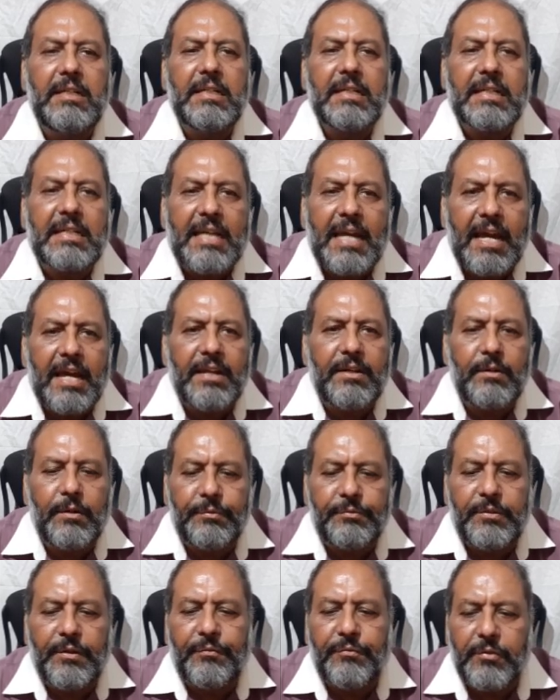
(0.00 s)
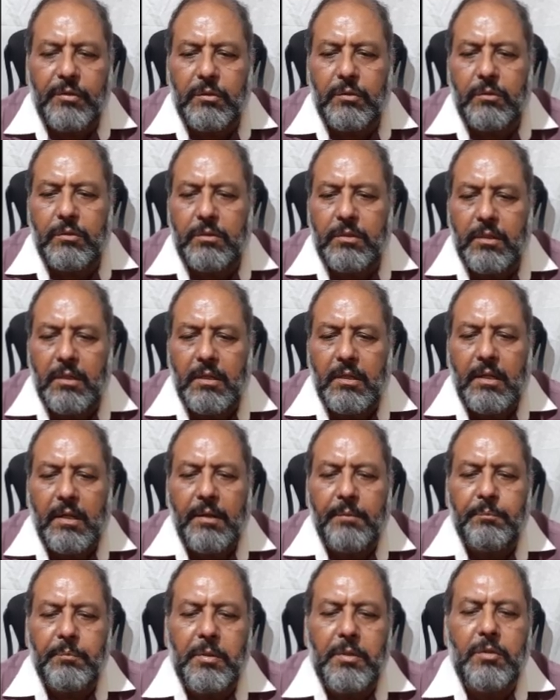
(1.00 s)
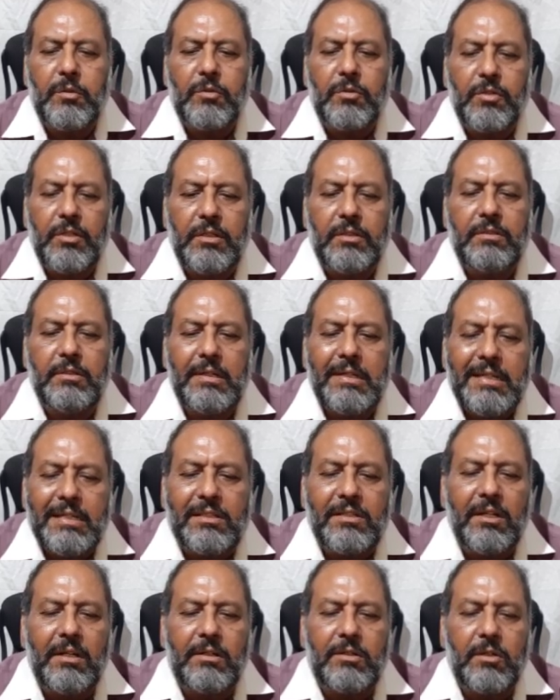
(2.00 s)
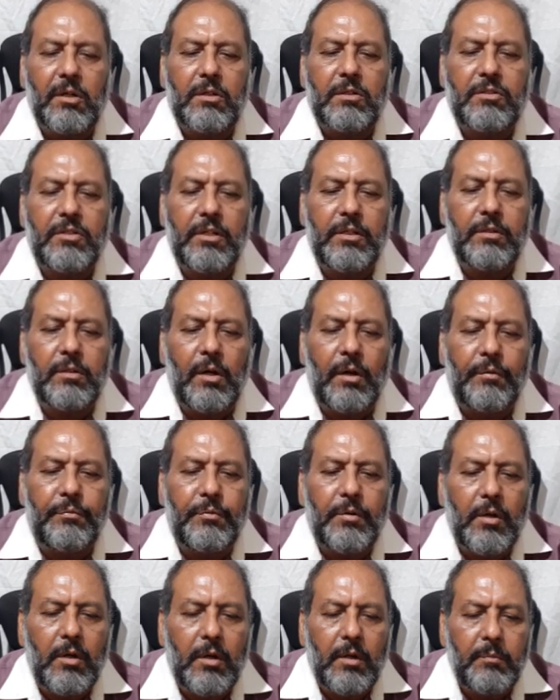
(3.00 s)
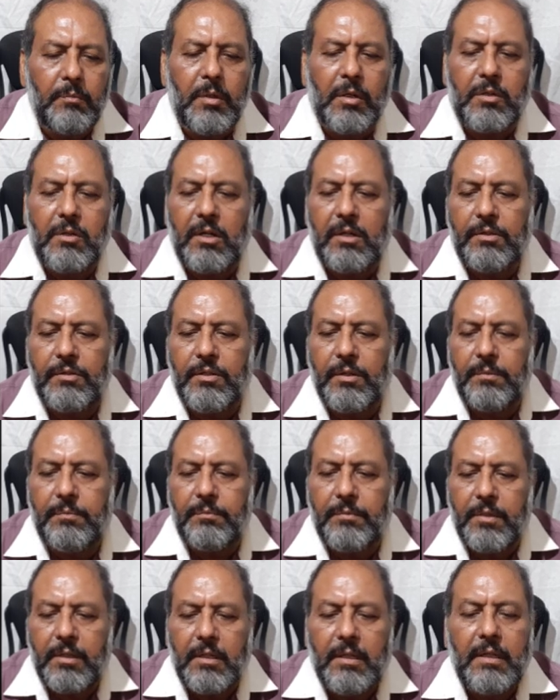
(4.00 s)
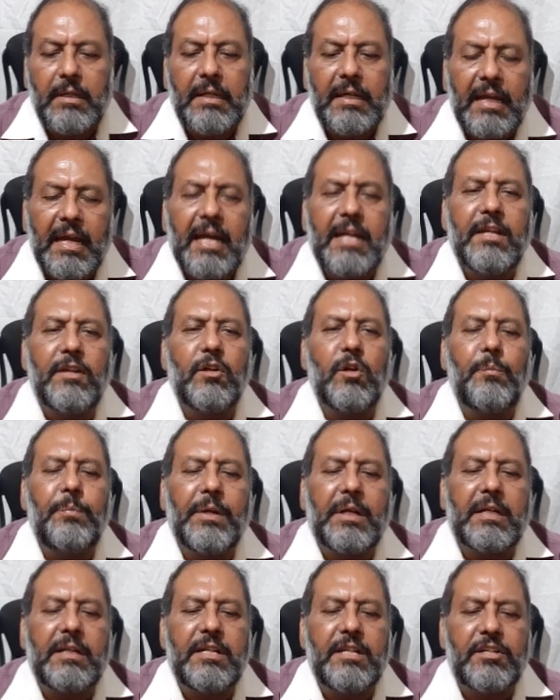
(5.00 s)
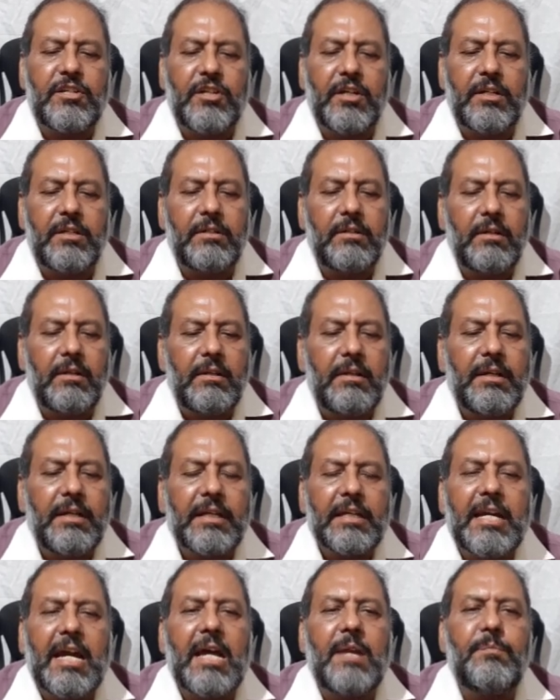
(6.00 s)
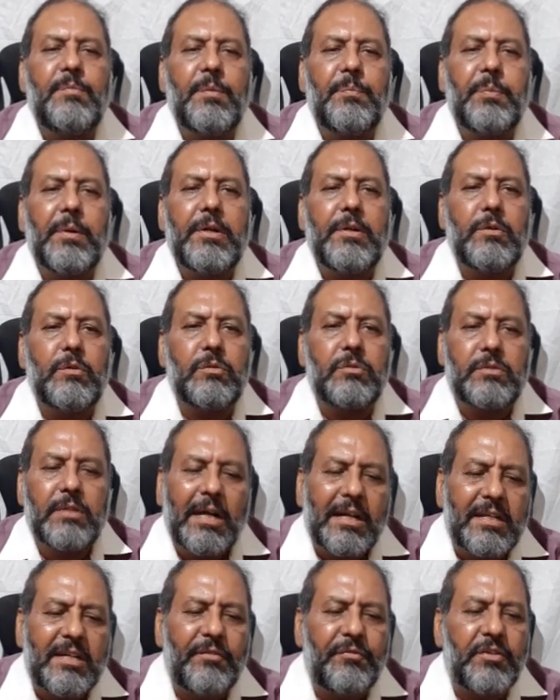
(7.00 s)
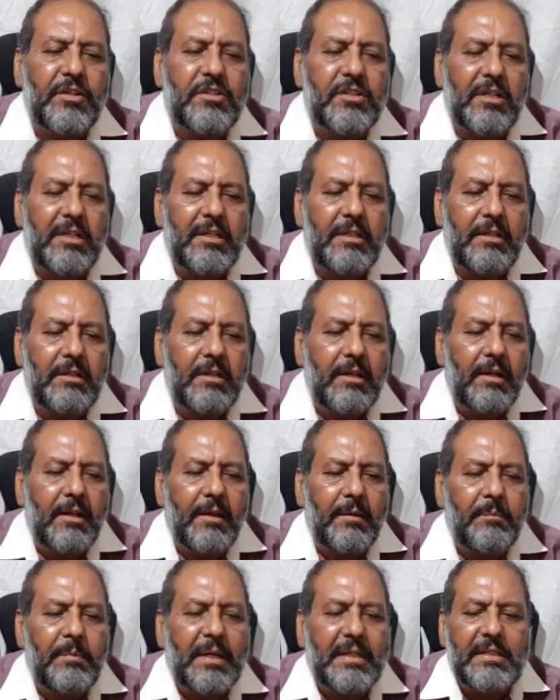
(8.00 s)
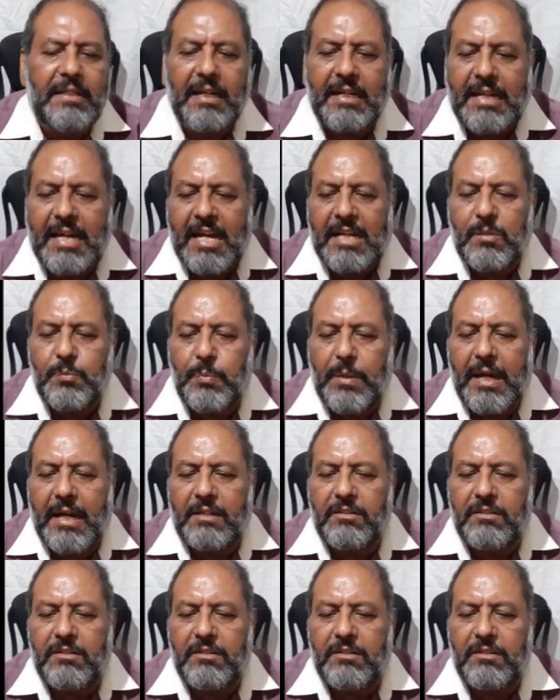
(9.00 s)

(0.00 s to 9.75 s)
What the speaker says: can of the food, produces lethal toxin of botulism. Anaerobic condition can be produced artificially by the gas bag